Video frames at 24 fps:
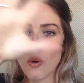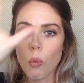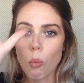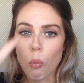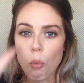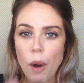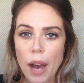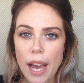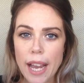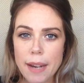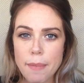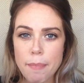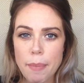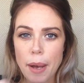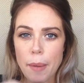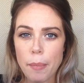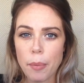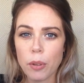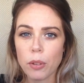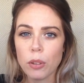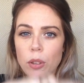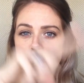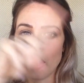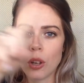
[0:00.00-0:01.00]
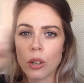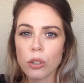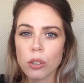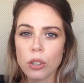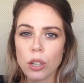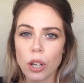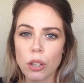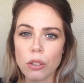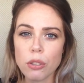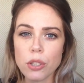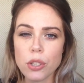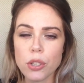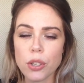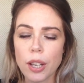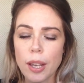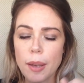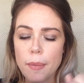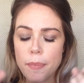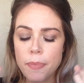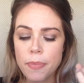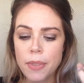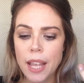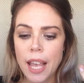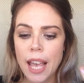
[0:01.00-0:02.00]
white bubble, gold
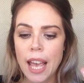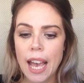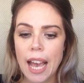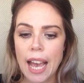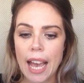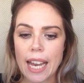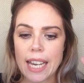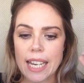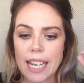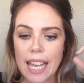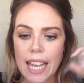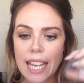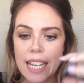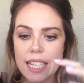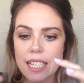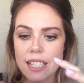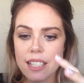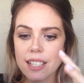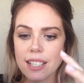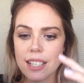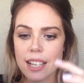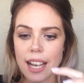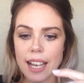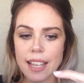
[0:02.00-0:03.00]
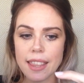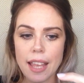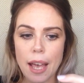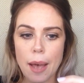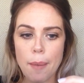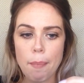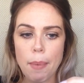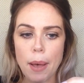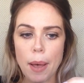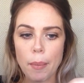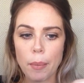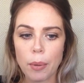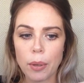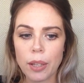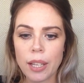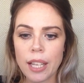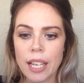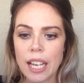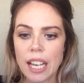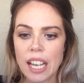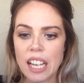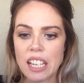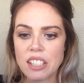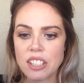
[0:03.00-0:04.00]
trim, and inside that bubble
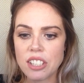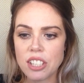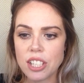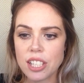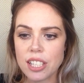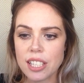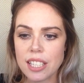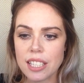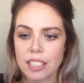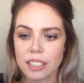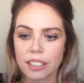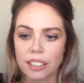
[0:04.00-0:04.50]
is just